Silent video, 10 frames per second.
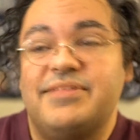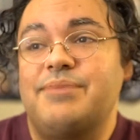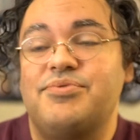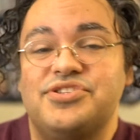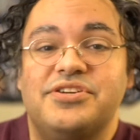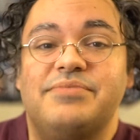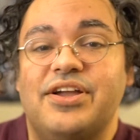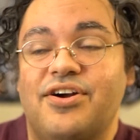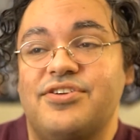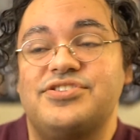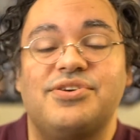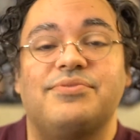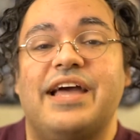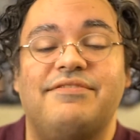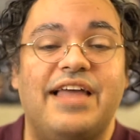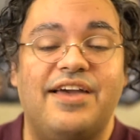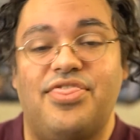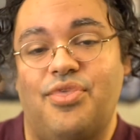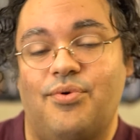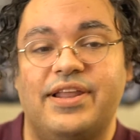Like presumably hearts don't have like
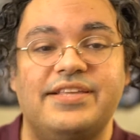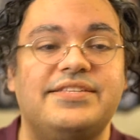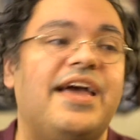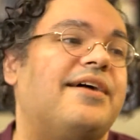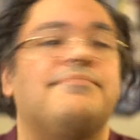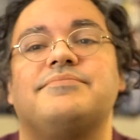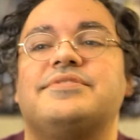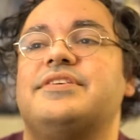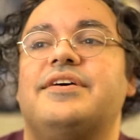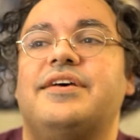thorny stems,